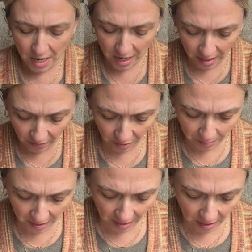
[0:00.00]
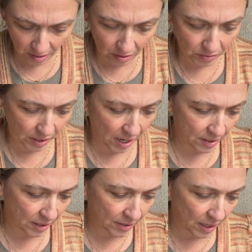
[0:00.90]
and everybody goes ahead and
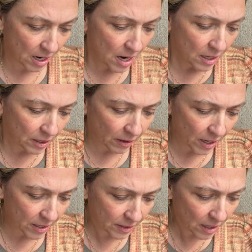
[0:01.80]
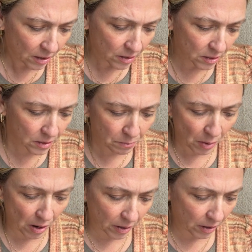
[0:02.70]
does it. There is like a
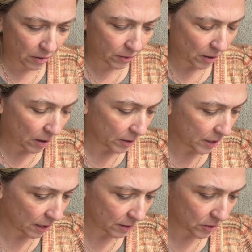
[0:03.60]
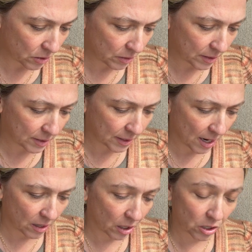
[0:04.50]
barcode on here, so you can scan,
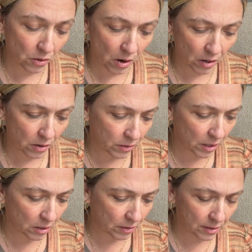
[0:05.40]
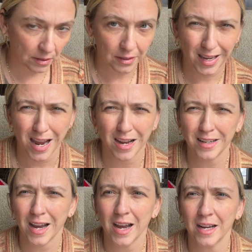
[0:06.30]
like a QR code that you can scan
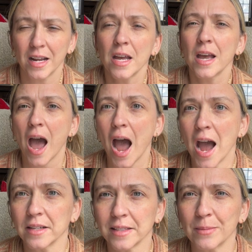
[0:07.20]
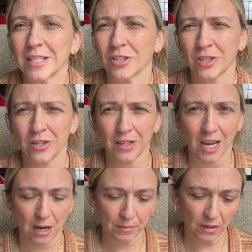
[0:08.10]
and add some additional
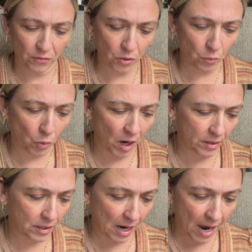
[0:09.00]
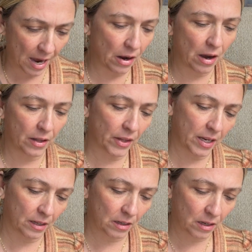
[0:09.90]
games if you want to add on, like,
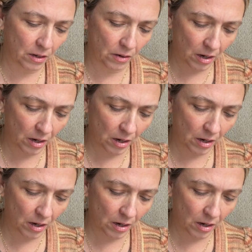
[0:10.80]
you know,